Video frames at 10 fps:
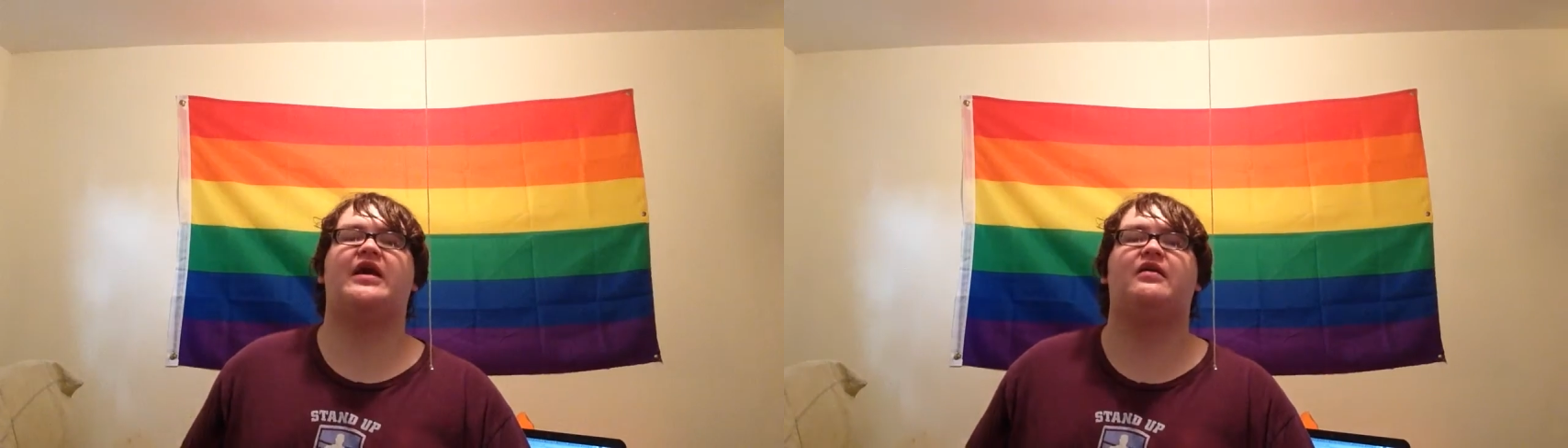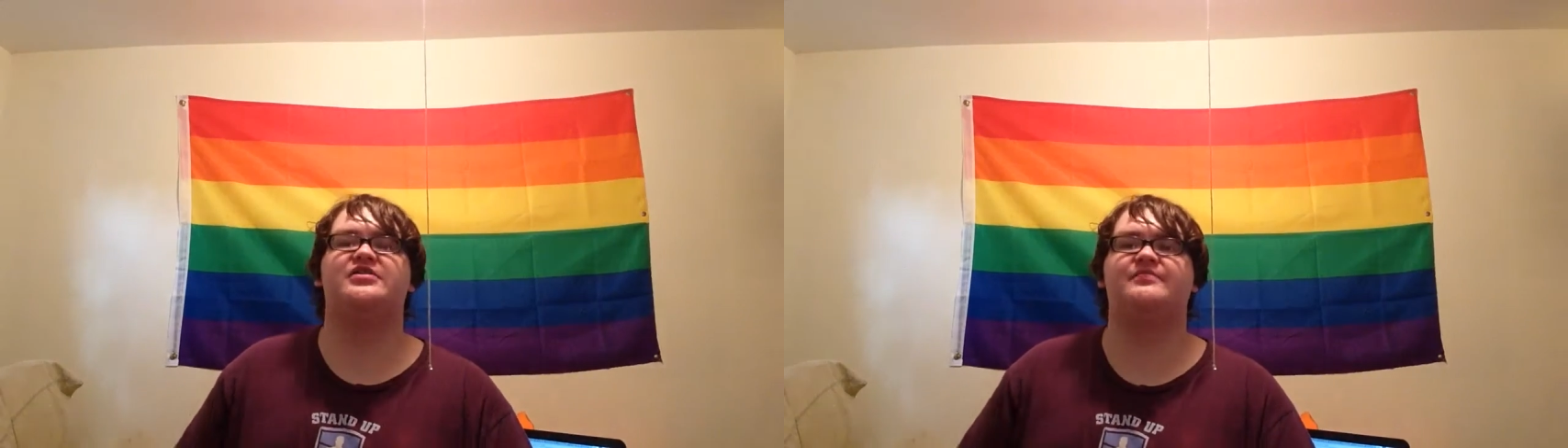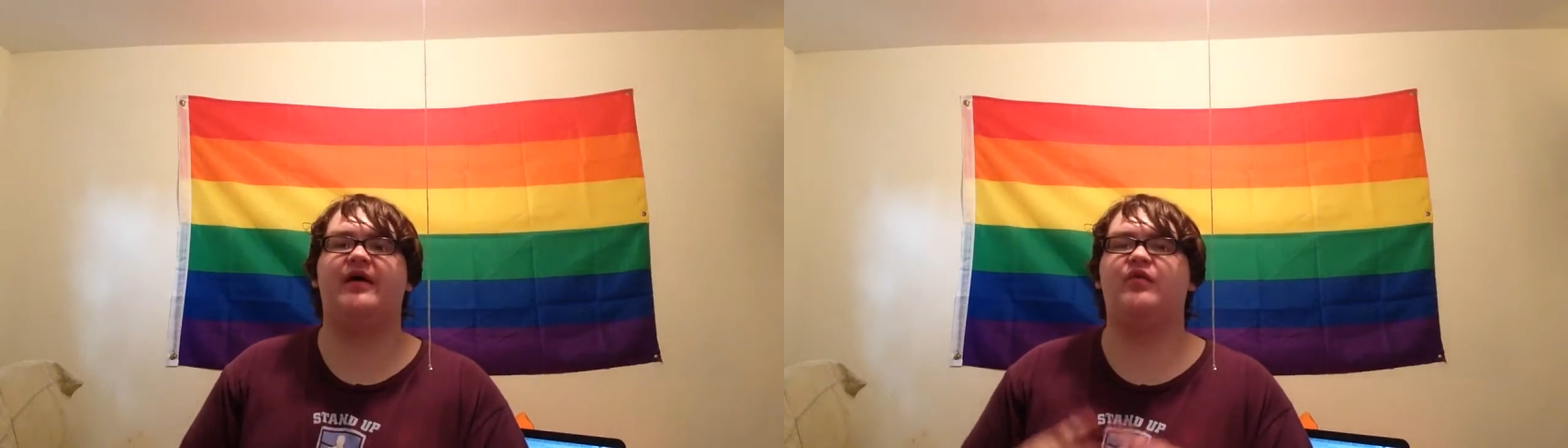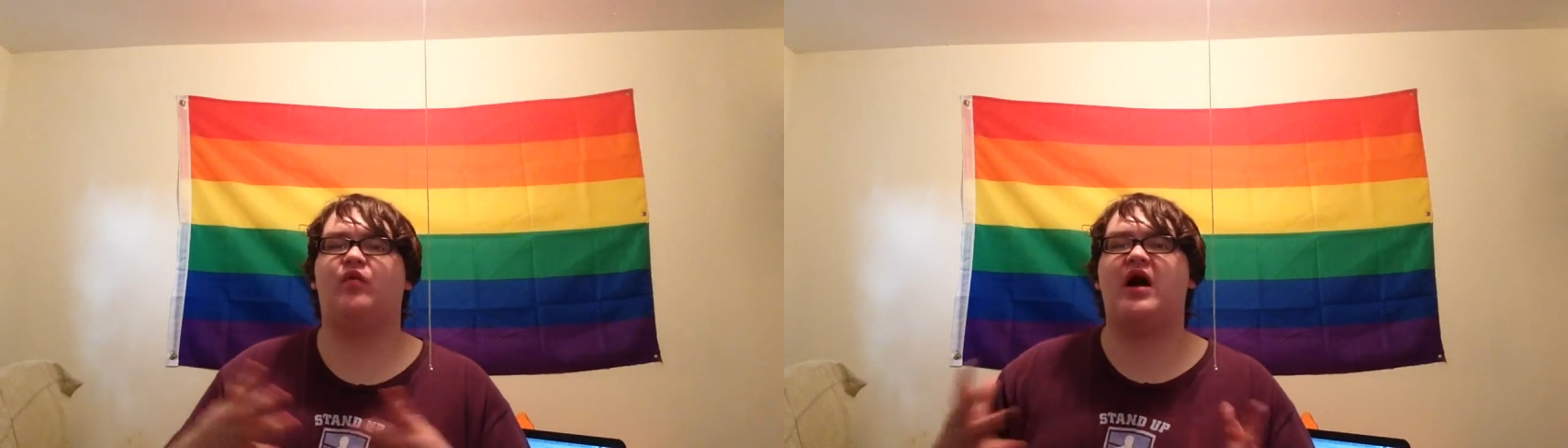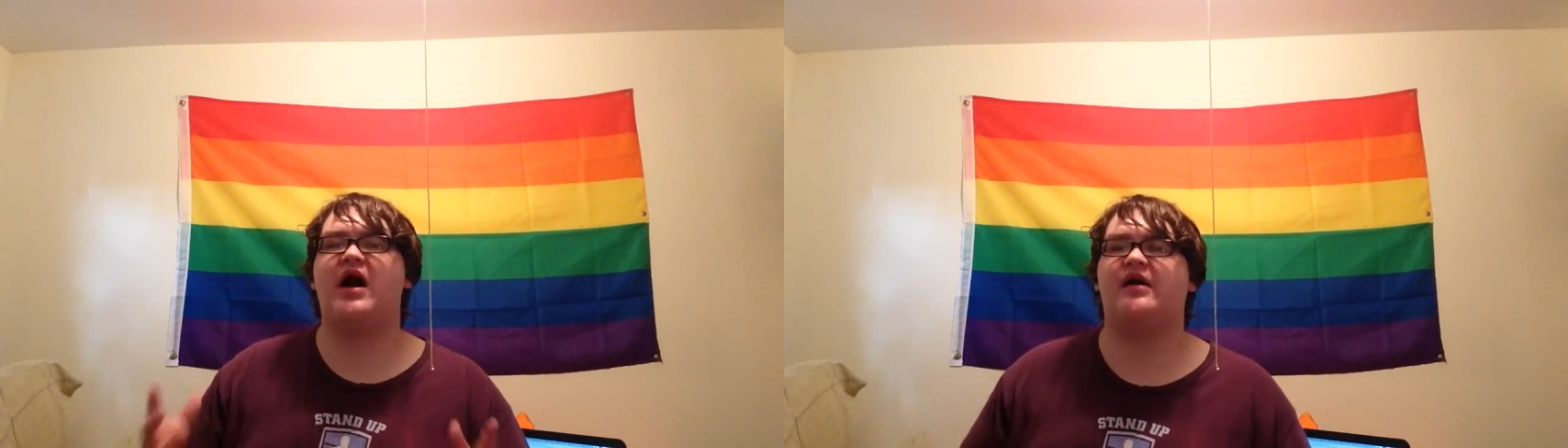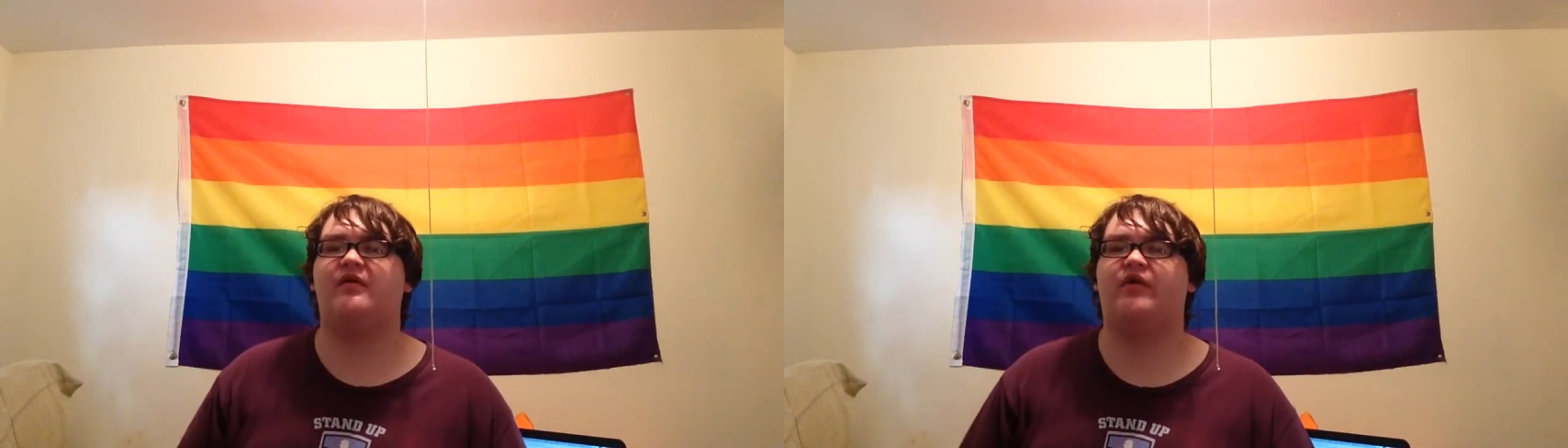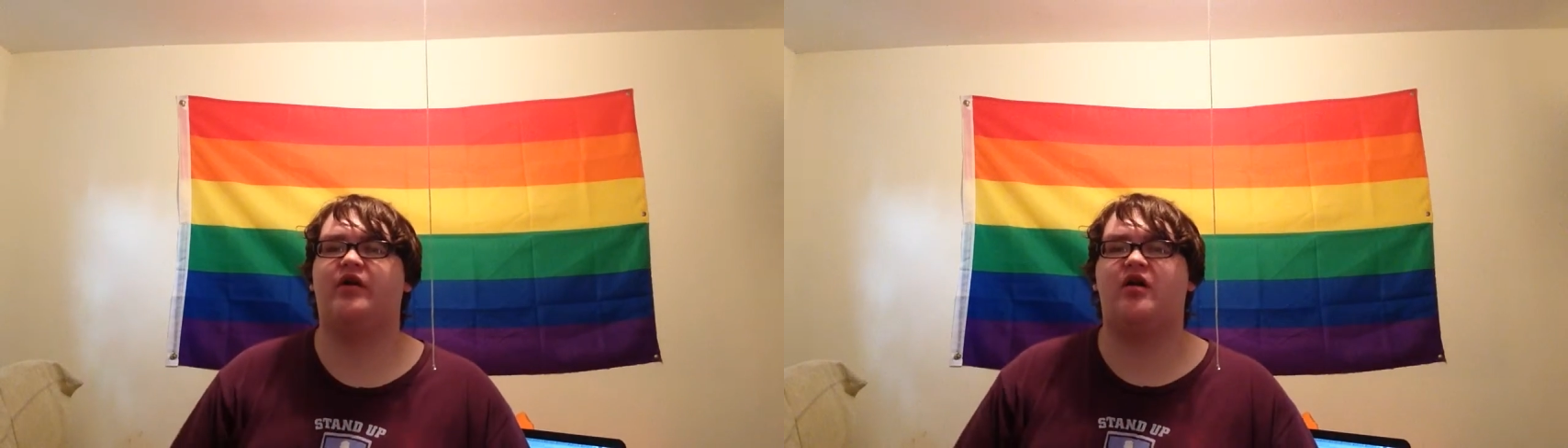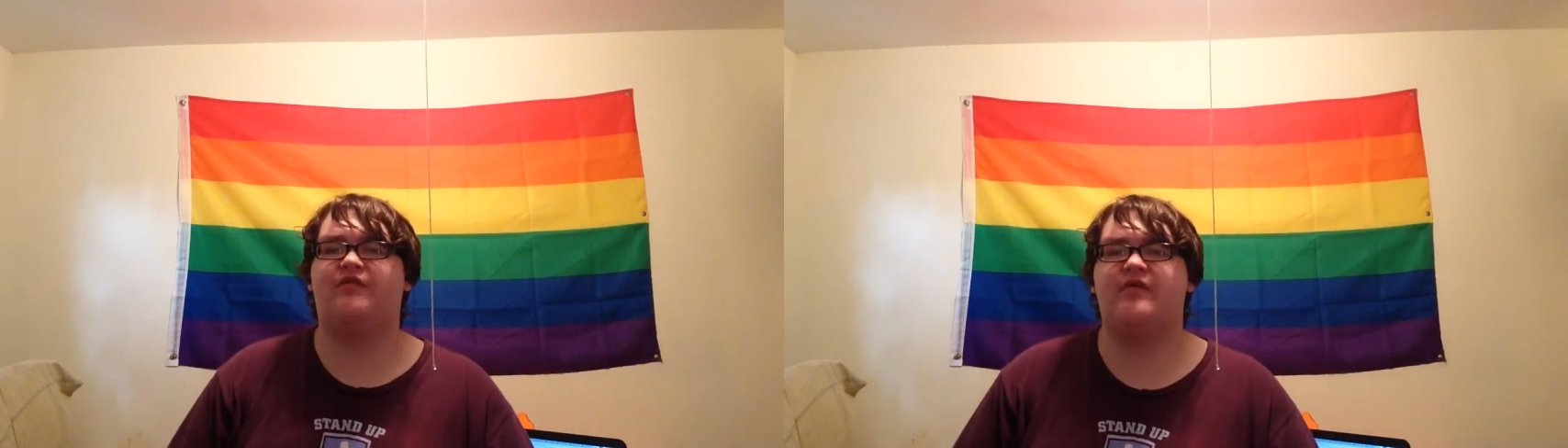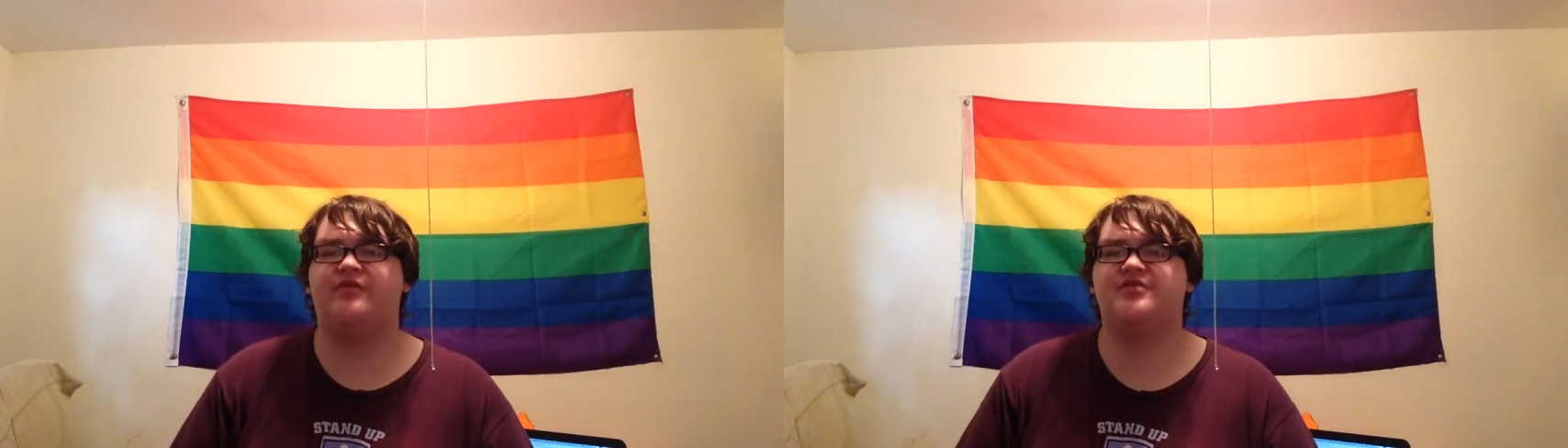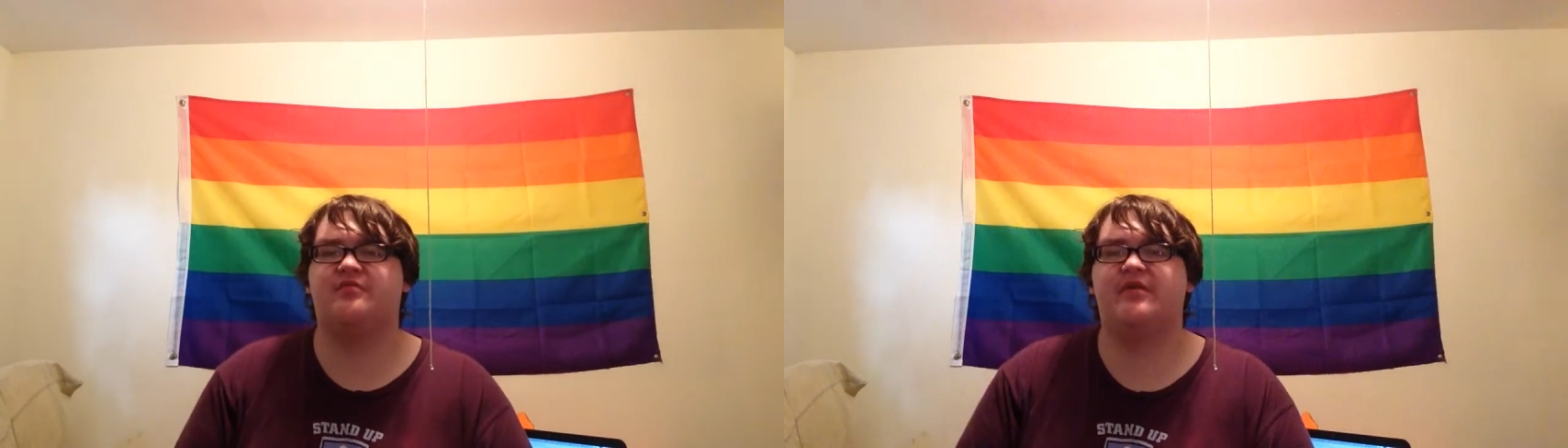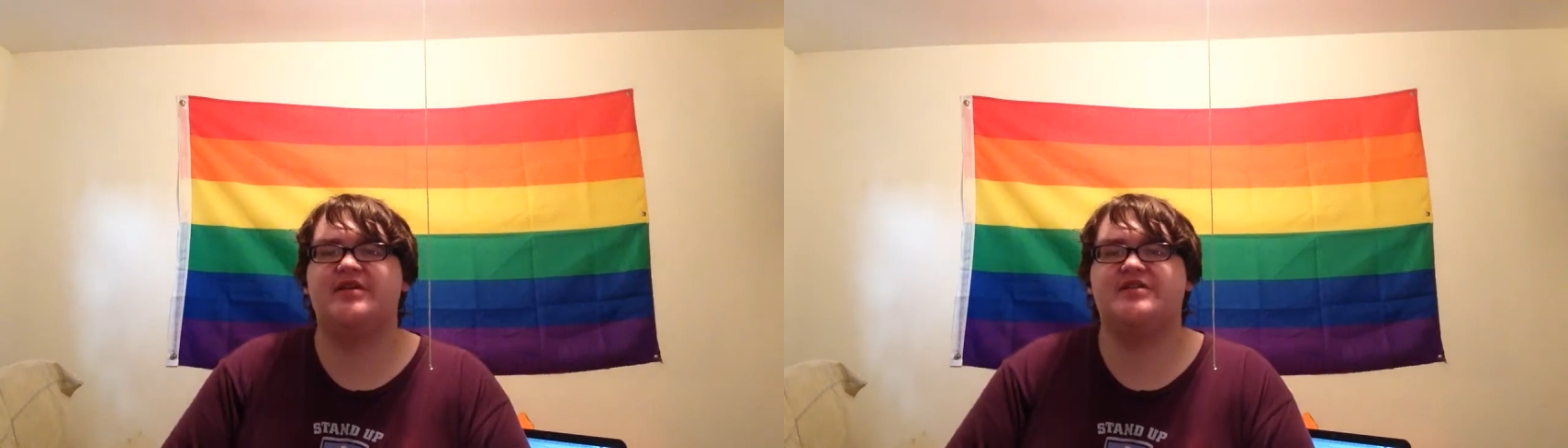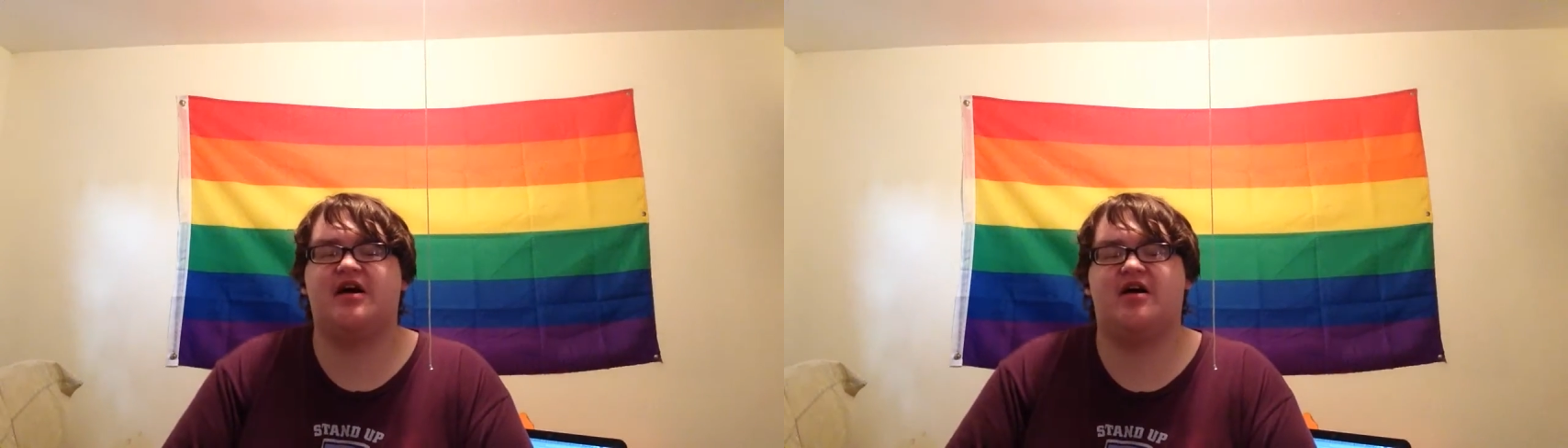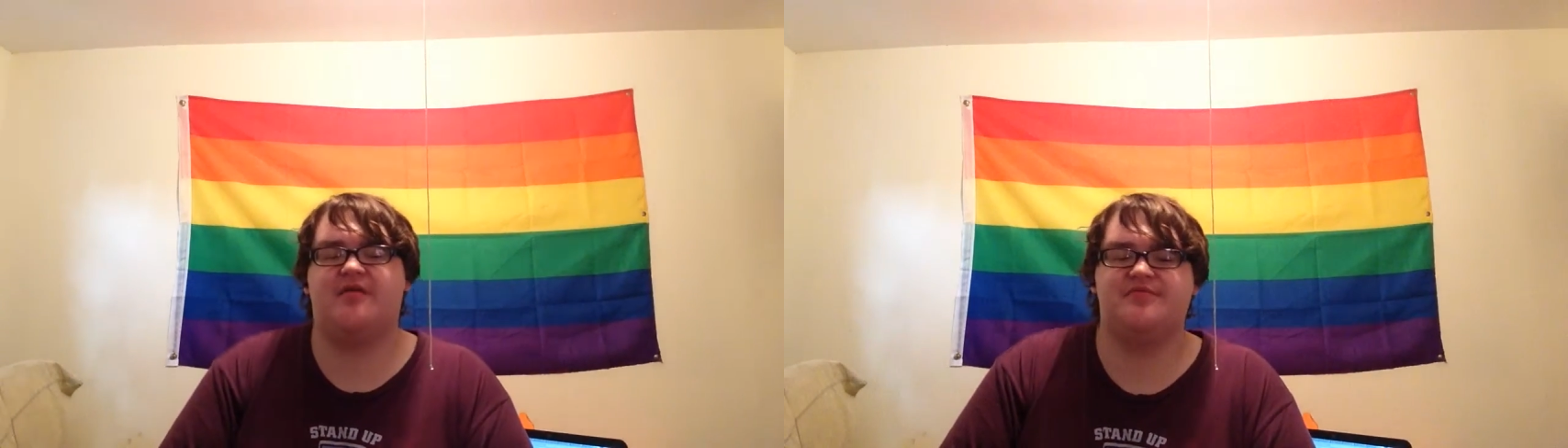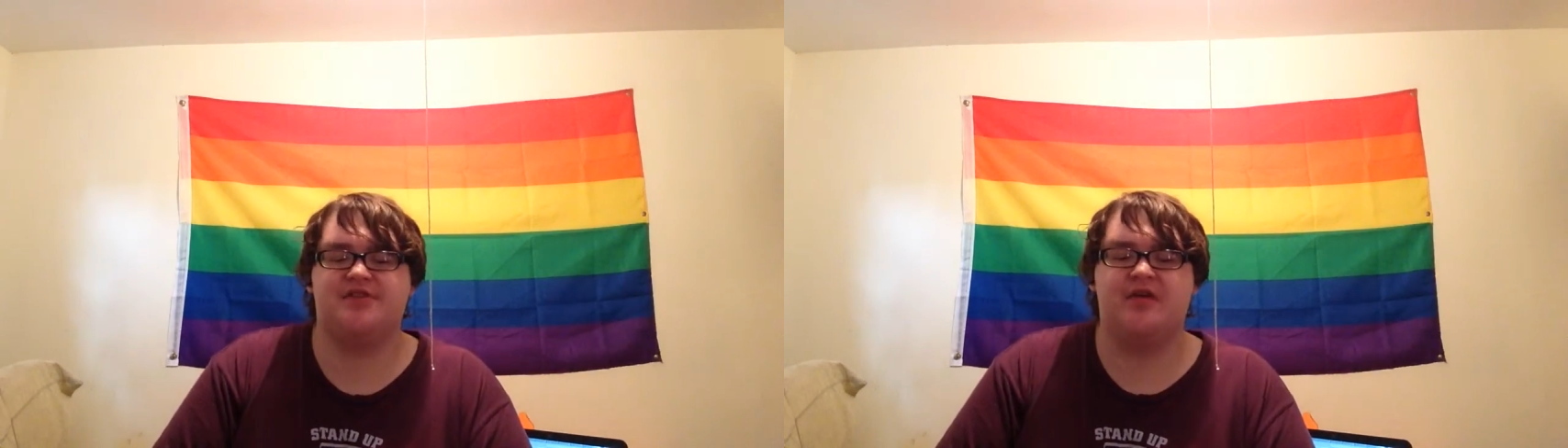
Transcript: I'll explain why I went off of it so many times.